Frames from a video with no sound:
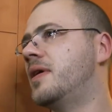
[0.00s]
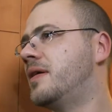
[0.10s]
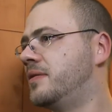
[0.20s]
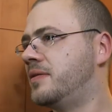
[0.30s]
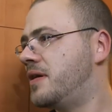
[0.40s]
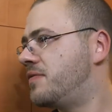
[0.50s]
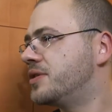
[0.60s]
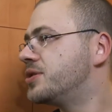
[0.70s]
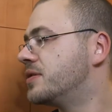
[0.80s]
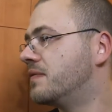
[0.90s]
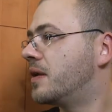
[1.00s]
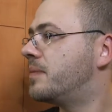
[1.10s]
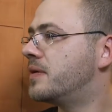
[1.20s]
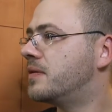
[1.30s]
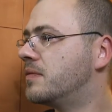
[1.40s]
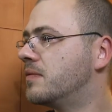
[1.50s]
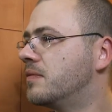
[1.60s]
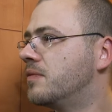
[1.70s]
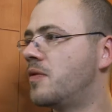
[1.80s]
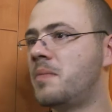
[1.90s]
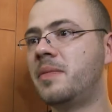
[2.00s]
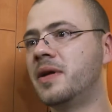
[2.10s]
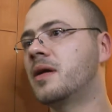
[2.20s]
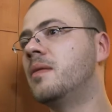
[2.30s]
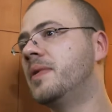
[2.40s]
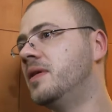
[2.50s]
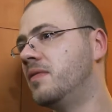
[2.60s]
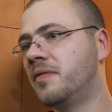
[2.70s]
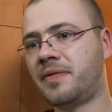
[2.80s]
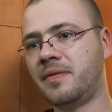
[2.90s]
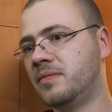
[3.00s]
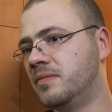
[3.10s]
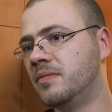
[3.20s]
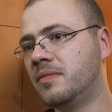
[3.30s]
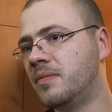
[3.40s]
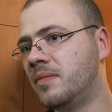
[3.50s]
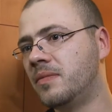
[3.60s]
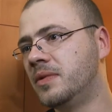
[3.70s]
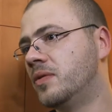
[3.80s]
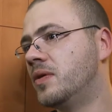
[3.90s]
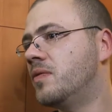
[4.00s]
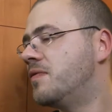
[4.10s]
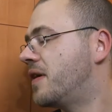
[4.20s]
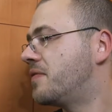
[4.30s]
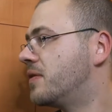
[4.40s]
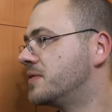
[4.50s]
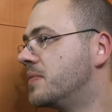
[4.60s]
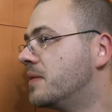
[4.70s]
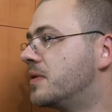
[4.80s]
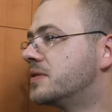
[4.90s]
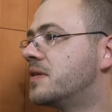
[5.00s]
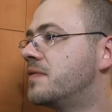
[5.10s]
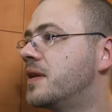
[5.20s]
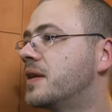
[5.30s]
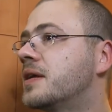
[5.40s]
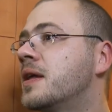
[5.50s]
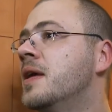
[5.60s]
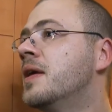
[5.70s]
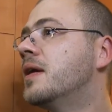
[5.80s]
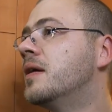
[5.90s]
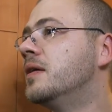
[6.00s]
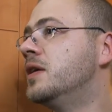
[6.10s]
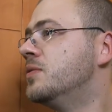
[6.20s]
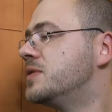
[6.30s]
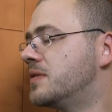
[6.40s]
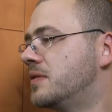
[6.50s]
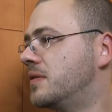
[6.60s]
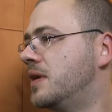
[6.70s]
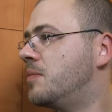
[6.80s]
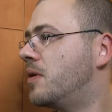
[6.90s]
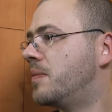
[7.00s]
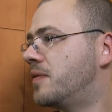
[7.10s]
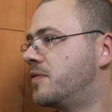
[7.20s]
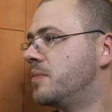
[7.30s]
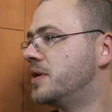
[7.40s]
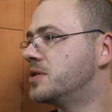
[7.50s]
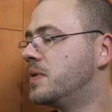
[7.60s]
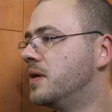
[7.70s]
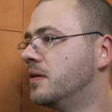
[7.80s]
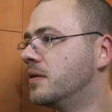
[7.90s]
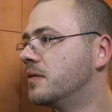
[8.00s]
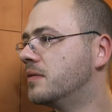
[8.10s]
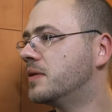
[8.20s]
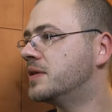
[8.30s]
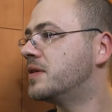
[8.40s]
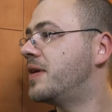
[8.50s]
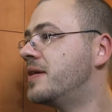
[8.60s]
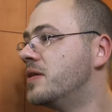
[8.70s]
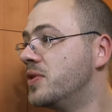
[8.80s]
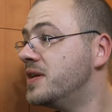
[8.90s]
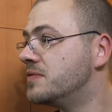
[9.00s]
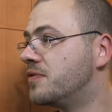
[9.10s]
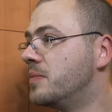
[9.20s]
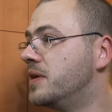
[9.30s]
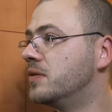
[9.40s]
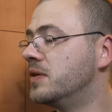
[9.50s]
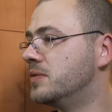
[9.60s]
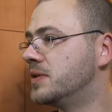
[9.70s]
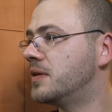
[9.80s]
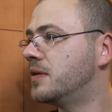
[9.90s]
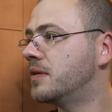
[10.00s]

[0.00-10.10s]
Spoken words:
an average developer for maybe a company with, don't know, 5,000 people or something like that, use hip-hop for PHP? Is there any reason for me to use it?